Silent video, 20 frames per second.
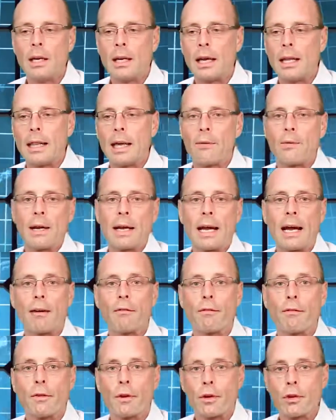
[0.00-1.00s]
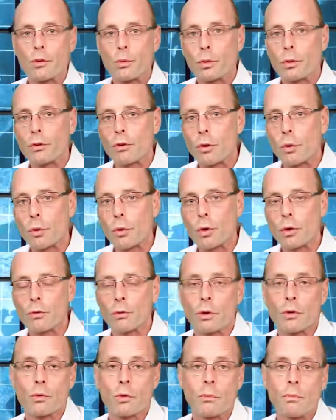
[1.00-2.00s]
And then we got virtual tours,
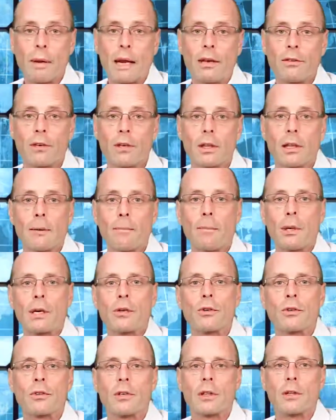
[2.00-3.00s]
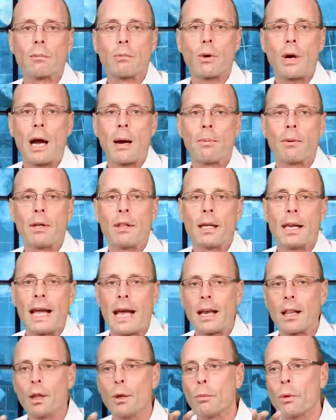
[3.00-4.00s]
which were basically pictures of the property that
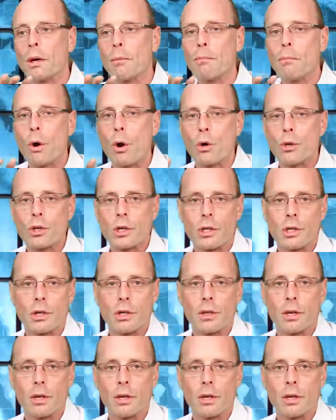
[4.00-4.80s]
had a little bit of motion to